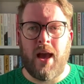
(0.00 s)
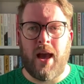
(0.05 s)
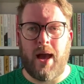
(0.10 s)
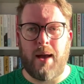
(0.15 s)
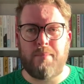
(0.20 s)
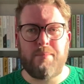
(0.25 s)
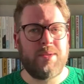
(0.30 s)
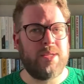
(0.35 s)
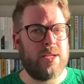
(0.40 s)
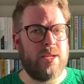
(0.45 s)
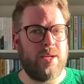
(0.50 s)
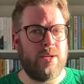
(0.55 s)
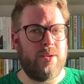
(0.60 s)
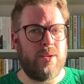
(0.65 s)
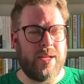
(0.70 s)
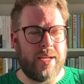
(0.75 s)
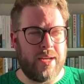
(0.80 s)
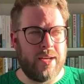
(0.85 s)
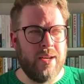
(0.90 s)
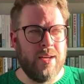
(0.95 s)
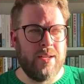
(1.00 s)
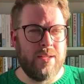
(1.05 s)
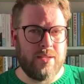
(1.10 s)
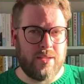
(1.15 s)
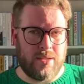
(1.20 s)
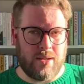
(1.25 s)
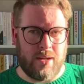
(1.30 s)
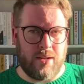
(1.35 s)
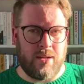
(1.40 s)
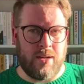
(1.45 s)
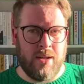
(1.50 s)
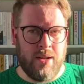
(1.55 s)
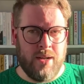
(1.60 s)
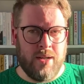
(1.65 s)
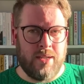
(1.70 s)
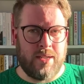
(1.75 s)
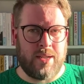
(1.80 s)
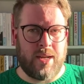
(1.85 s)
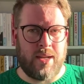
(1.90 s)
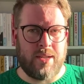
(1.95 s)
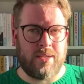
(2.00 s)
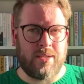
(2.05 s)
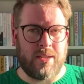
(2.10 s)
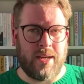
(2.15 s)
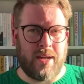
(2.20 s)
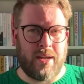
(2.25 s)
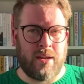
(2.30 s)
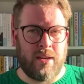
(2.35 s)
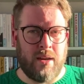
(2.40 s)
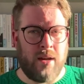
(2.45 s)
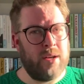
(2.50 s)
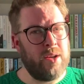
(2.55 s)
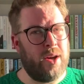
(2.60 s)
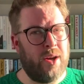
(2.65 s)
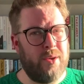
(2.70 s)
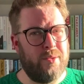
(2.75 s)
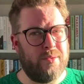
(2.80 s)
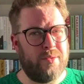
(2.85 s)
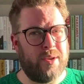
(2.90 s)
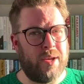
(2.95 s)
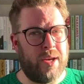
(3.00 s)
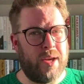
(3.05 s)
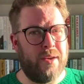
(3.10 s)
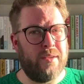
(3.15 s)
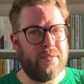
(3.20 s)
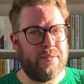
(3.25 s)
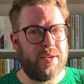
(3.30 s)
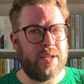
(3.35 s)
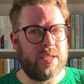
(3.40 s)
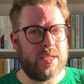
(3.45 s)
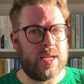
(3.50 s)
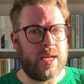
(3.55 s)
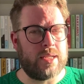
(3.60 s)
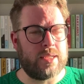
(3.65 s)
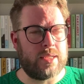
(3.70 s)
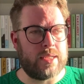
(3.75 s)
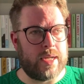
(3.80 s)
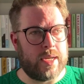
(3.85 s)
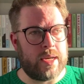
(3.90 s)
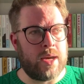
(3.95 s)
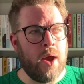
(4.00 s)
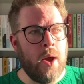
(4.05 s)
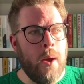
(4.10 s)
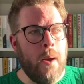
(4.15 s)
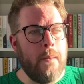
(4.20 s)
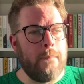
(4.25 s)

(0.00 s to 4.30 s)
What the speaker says: absolutely suntastic and hopefully fantastic.